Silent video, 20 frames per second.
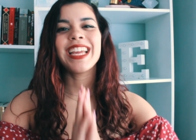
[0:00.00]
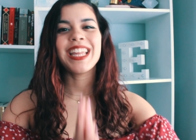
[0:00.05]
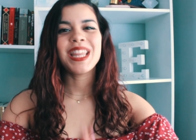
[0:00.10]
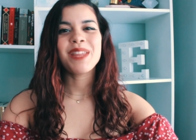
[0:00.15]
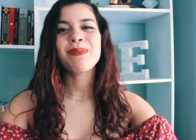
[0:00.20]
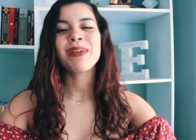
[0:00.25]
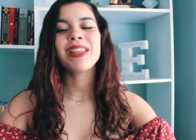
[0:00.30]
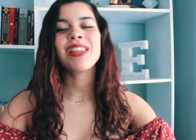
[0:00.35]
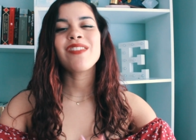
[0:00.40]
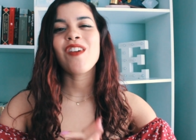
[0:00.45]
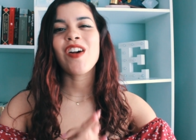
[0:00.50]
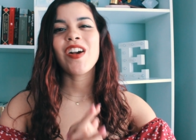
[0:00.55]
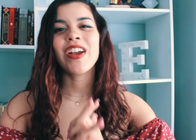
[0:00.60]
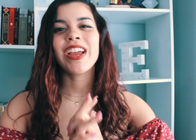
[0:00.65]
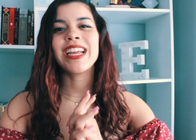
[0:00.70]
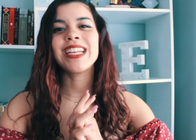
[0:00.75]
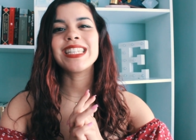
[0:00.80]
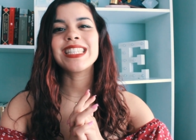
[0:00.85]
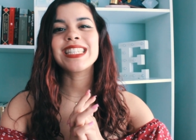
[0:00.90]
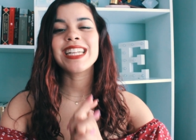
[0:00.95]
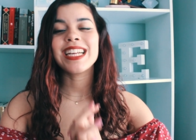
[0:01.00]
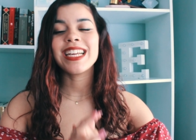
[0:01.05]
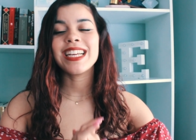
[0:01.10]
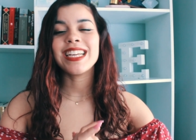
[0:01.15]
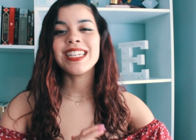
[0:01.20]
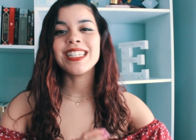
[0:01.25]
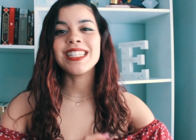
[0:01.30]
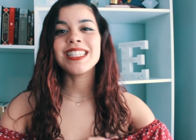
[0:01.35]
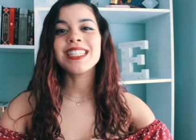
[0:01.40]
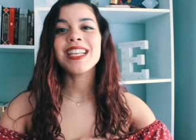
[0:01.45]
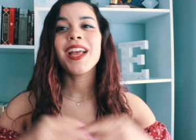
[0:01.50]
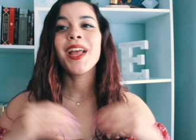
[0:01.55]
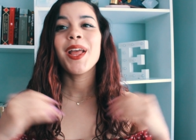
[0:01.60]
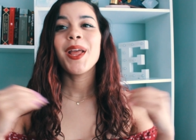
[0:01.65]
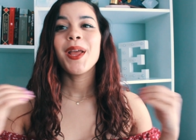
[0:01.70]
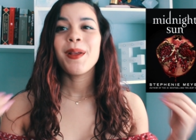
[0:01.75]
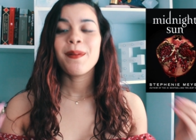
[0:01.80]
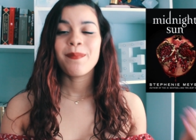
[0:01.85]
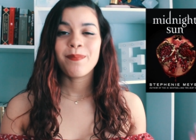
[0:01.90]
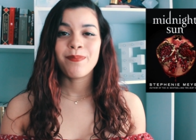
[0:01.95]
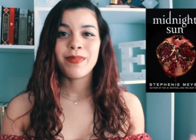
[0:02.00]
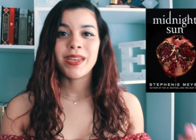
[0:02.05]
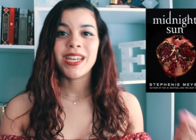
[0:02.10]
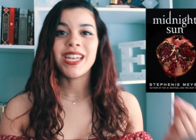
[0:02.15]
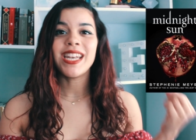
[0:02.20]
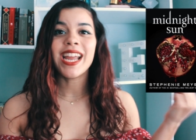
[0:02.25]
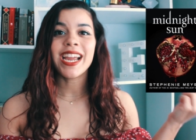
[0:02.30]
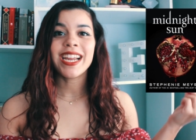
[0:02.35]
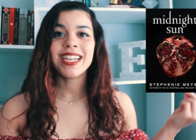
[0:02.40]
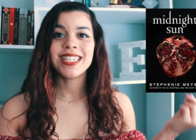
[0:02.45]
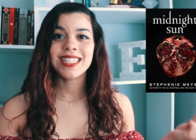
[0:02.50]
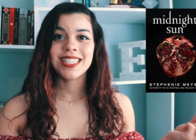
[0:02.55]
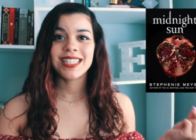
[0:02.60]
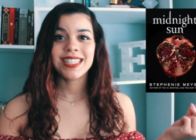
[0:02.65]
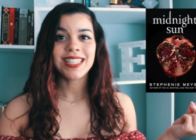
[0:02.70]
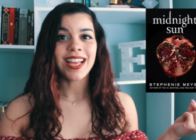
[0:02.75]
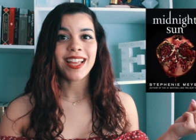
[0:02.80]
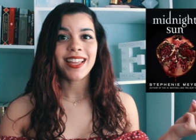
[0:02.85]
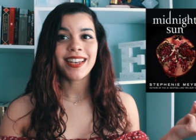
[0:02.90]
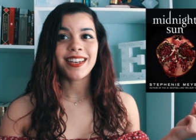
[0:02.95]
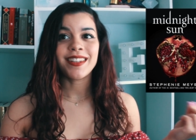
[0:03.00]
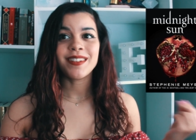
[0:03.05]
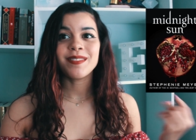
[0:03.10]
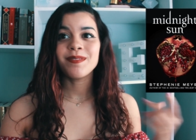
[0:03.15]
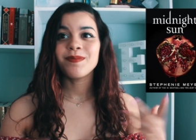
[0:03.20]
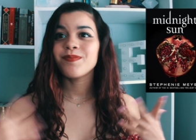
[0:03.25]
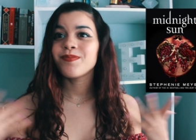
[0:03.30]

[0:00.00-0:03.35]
in the month of August is Midnight Sun.